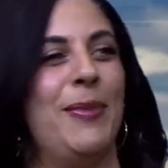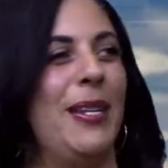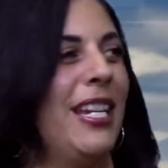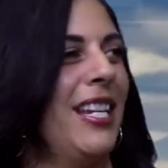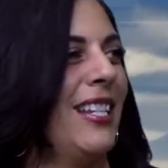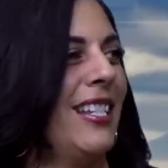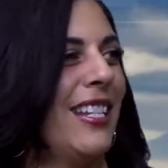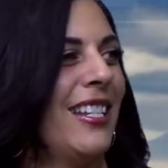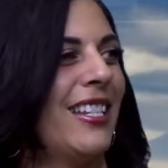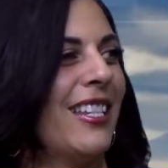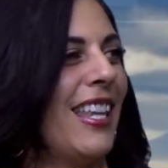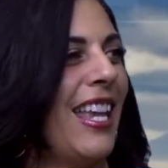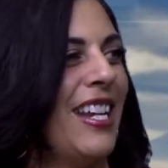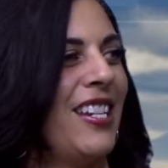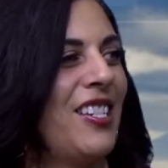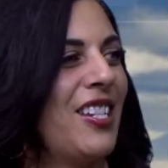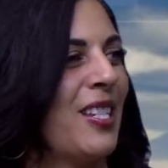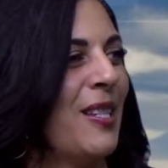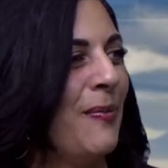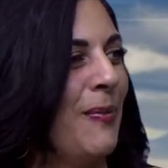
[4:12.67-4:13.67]
because it's
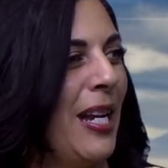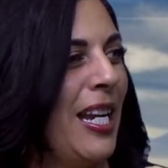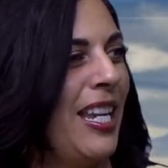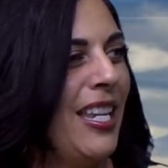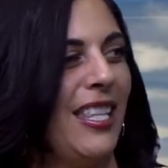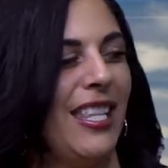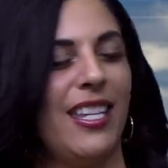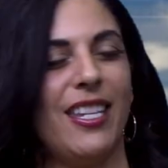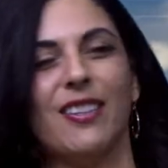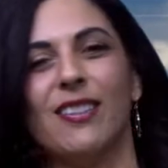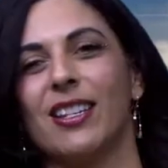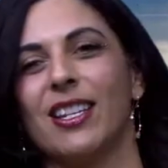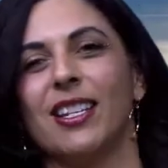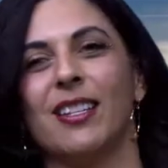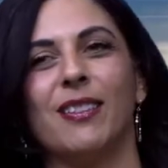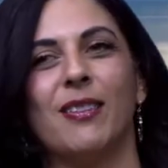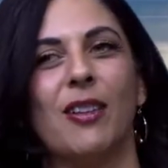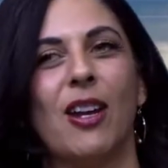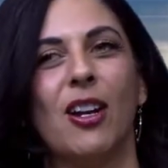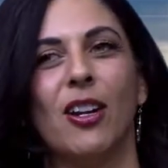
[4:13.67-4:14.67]
like just money that you
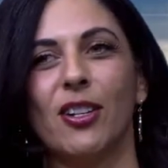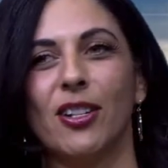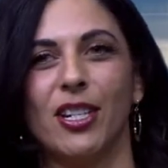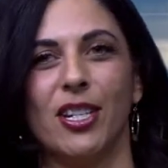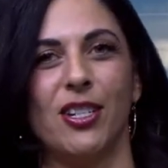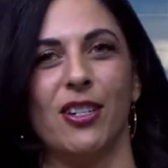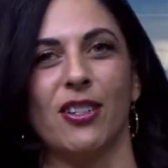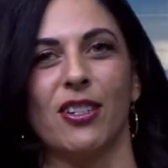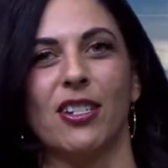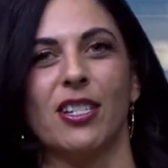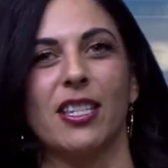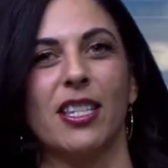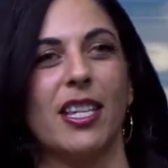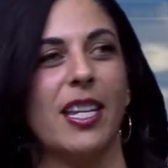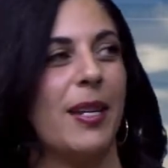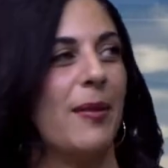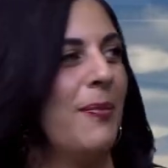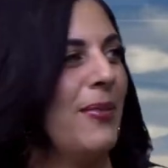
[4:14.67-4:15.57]
can earn in your sleep.